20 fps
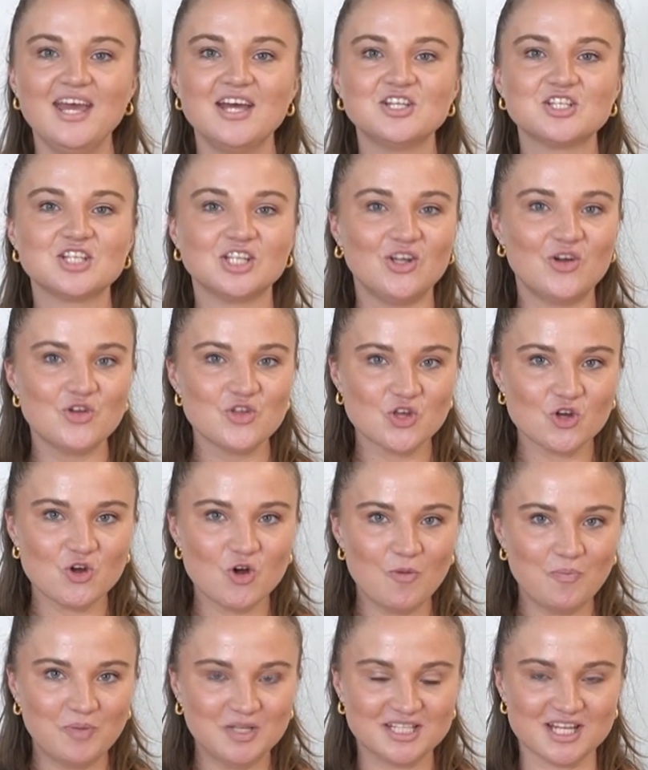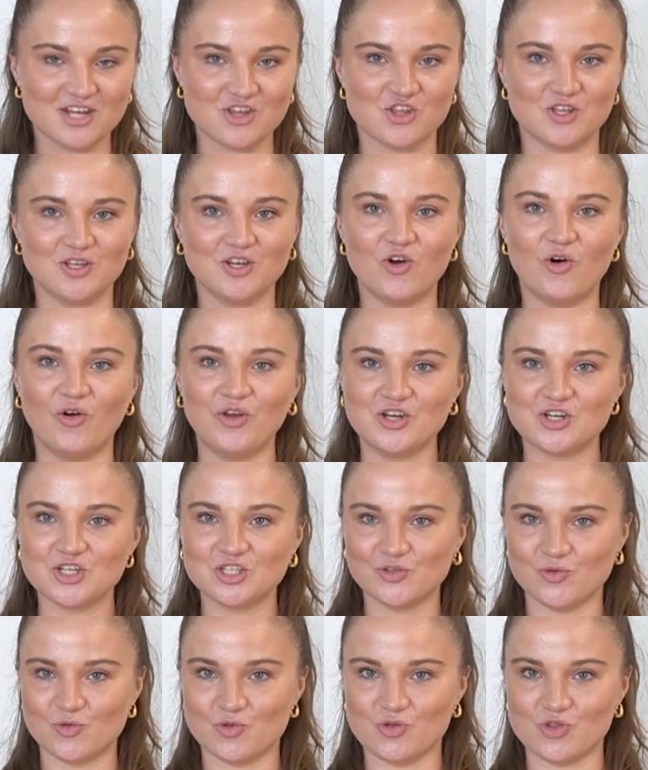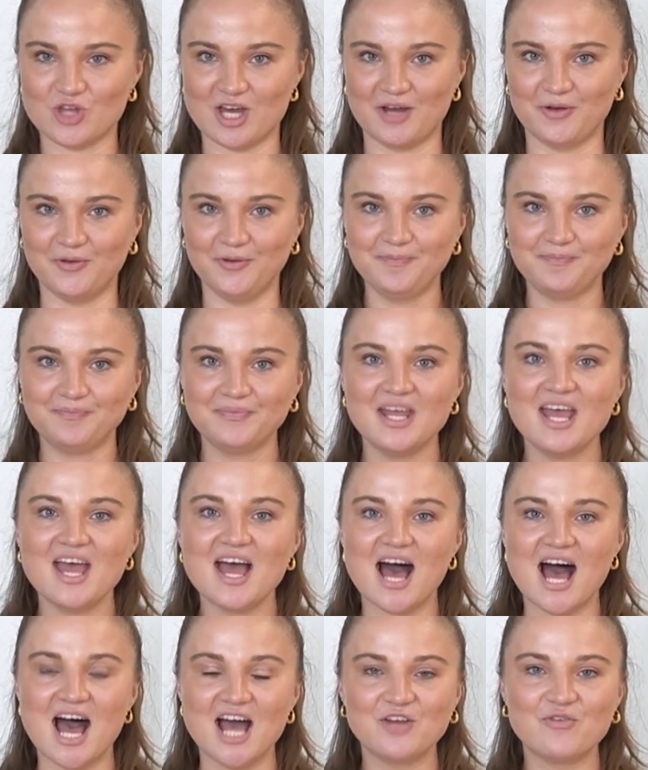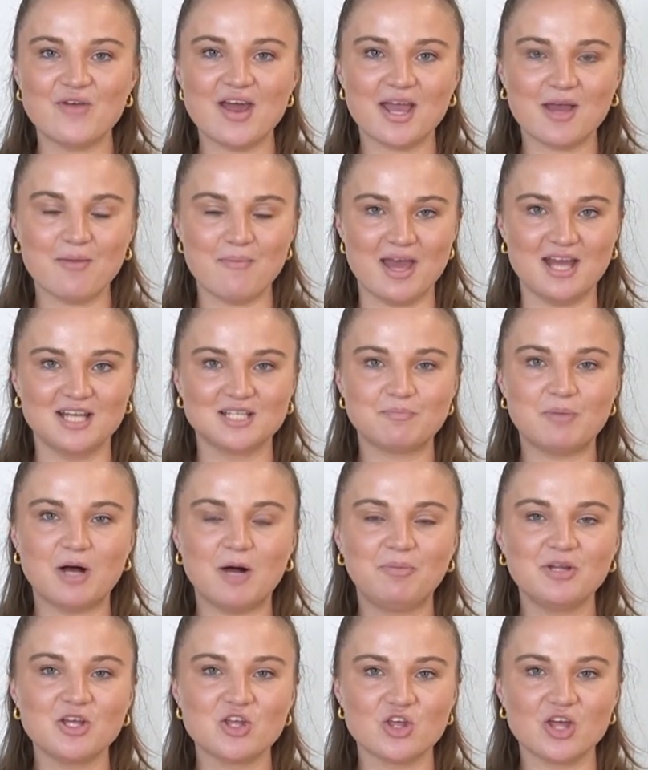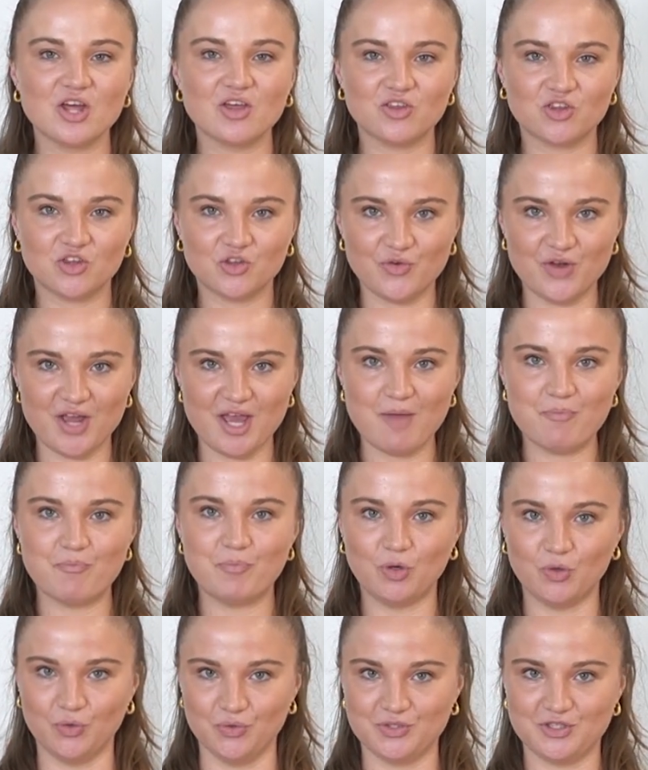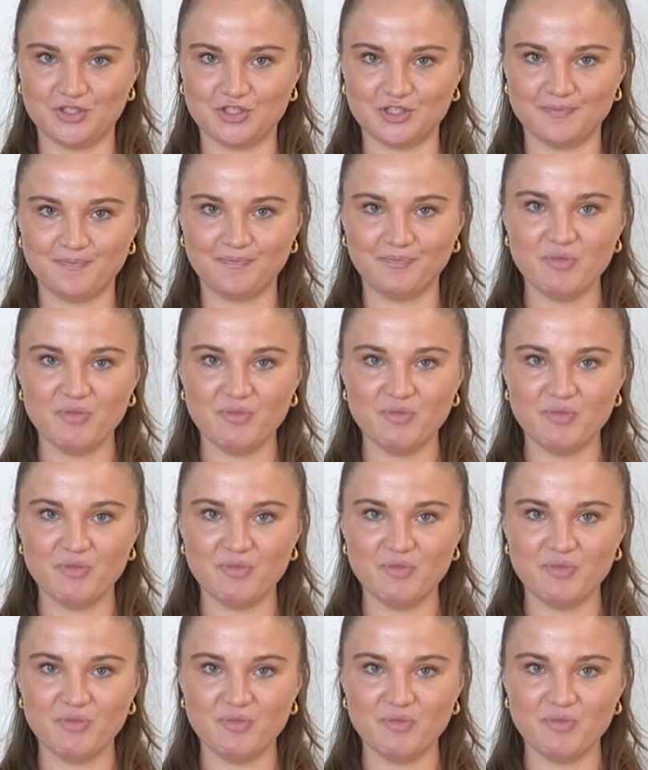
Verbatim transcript: To launch a competition on your social channel, I'd recommend publishing three posts.